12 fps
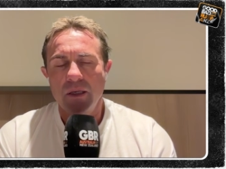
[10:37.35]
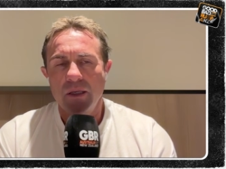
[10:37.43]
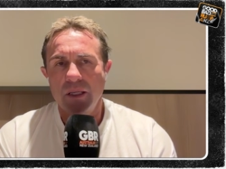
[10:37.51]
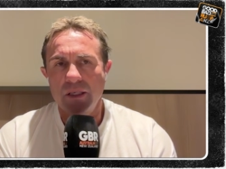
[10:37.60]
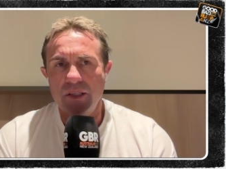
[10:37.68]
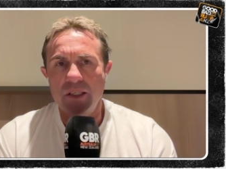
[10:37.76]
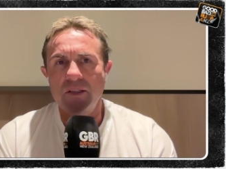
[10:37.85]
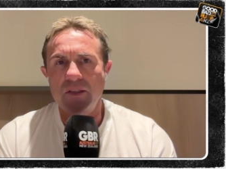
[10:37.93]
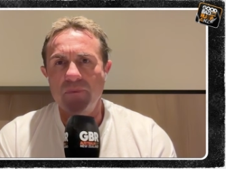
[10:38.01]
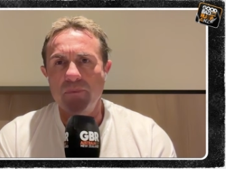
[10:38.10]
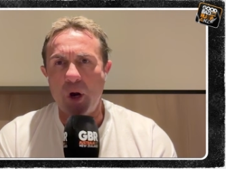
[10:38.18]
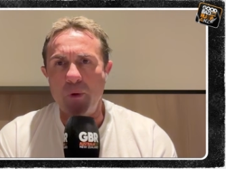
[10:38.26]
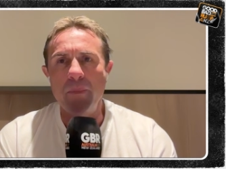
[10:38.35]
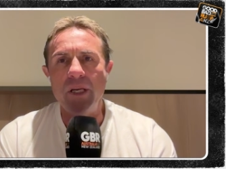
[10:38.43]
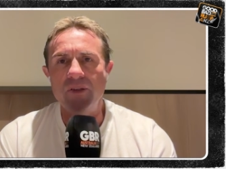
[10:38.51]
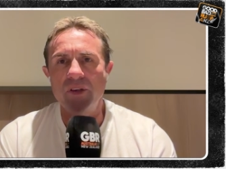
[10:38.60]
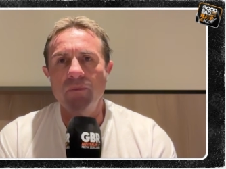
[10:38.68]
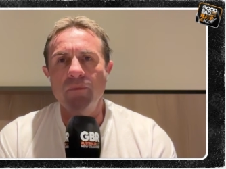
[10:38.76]
this
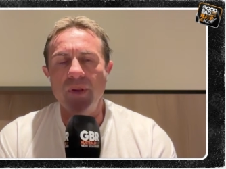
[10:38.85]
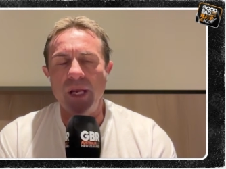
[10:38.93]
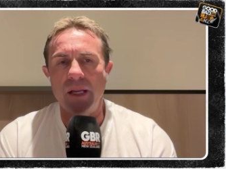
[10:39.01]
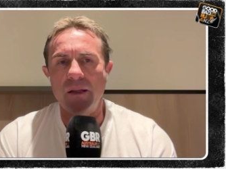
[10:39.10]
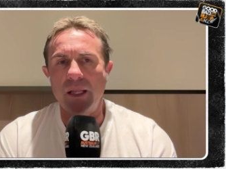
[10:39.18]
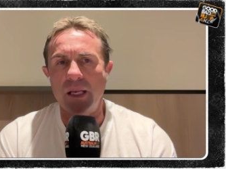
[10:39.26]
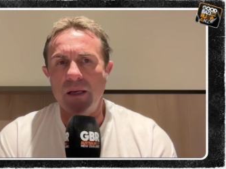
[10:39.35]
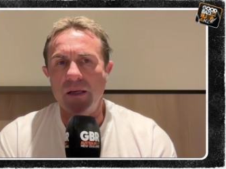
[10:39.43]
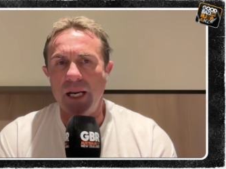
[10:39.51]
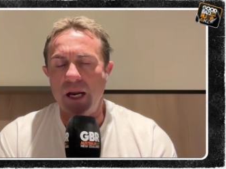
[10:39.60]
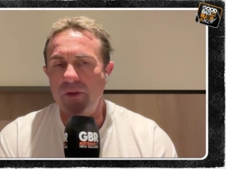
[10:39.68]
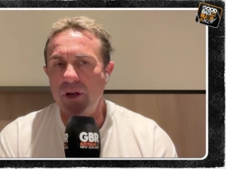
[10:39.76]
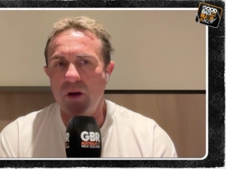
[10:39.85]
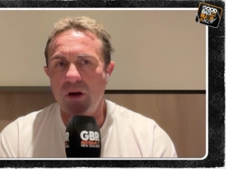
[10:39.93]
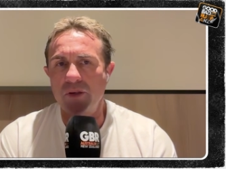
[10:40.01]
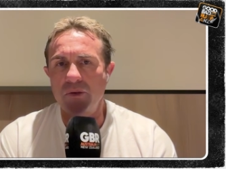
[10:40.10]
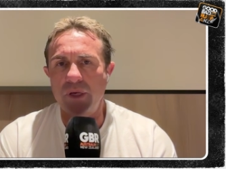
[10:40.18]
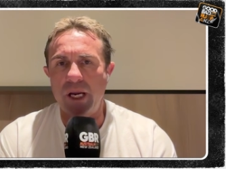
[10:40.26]
momentum that now the
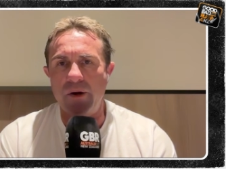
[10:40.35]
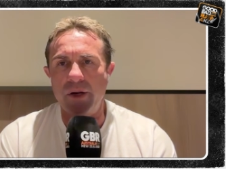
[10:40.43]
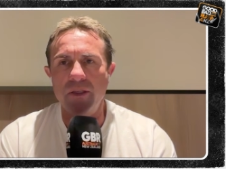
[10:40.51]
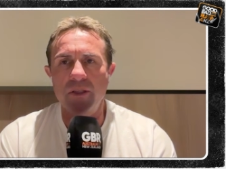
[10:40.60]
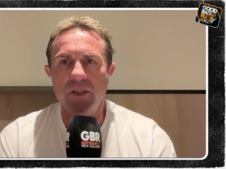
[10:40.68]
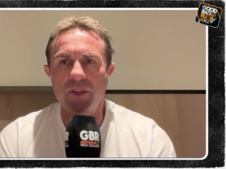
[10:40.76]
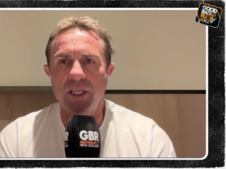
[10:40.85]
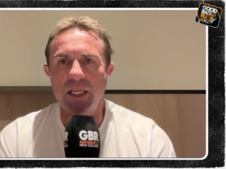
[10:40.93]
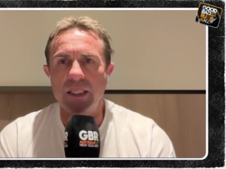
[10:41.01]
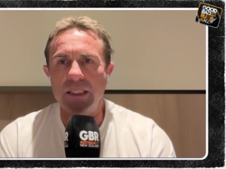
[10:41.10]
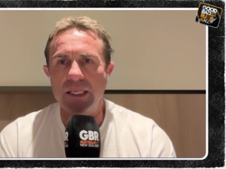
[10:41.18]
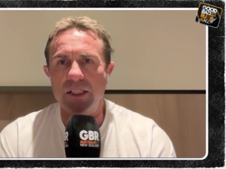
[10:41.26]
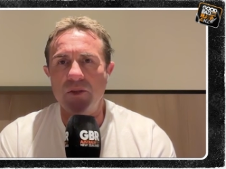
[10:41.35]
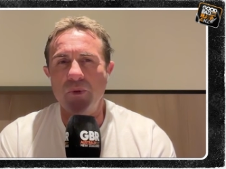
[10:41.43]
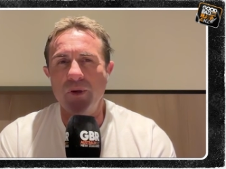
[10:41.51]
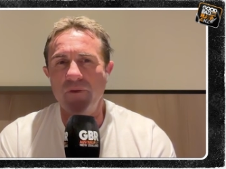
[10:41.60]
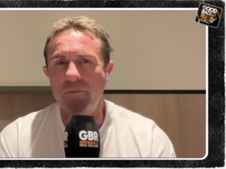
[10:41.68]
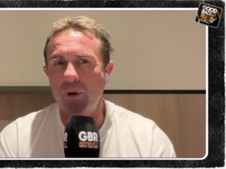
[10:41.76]
Lions will carry into the second test,
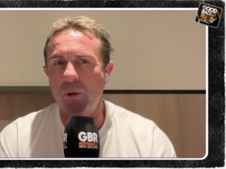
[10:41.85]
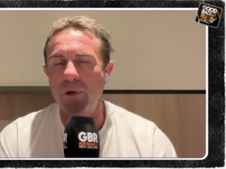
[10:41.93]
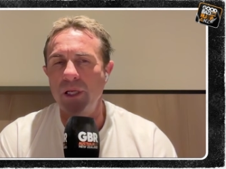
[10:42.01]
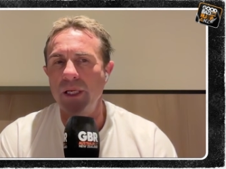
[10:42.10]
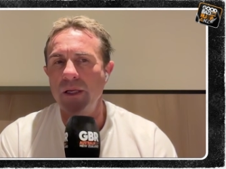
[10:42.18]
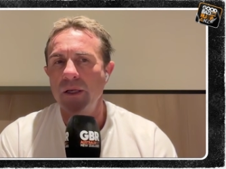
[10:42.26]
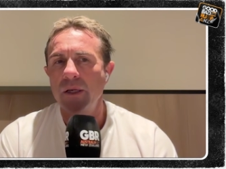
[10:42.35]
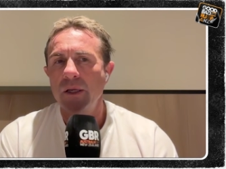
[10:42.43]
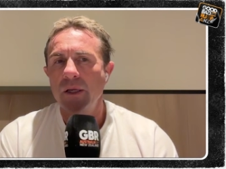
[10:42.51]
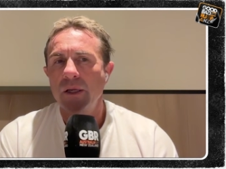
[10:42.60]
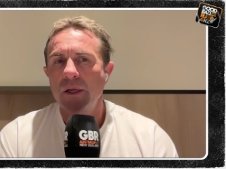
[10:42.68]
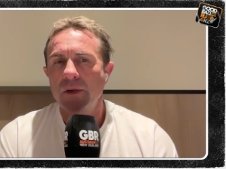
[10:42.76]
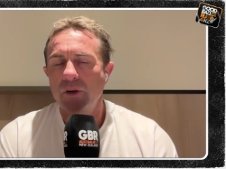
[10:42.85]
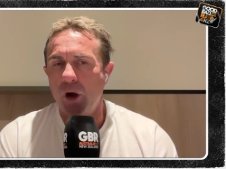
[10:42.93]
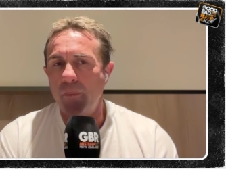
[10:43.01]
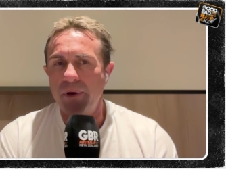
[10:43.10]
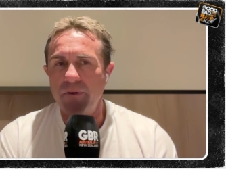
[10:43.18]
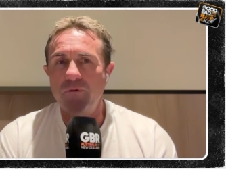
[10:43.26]
when you've probably
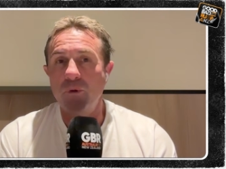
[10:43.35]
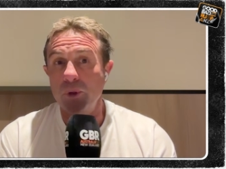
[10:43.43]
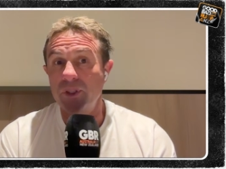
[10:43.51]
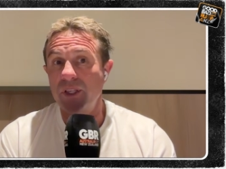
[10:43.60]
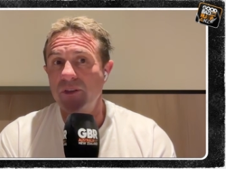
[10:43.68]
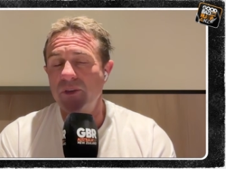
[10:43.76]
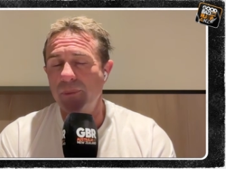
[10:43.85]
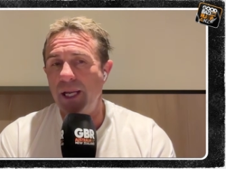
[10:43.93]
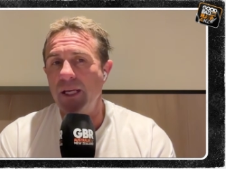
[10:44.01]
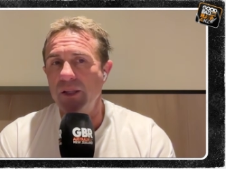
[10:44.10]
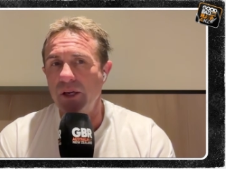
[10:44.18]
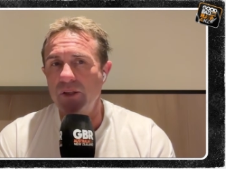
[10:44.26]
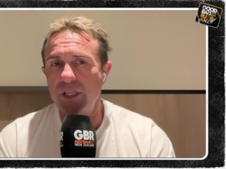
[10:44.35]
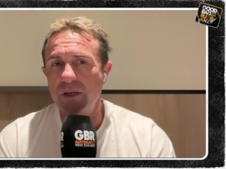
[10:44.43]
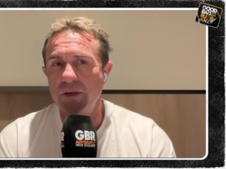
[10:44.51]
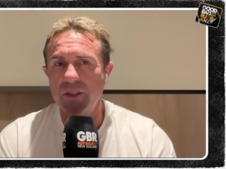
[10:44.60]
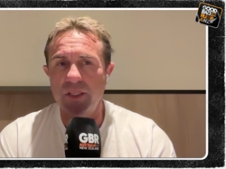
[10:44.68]
not been forced into making those errors.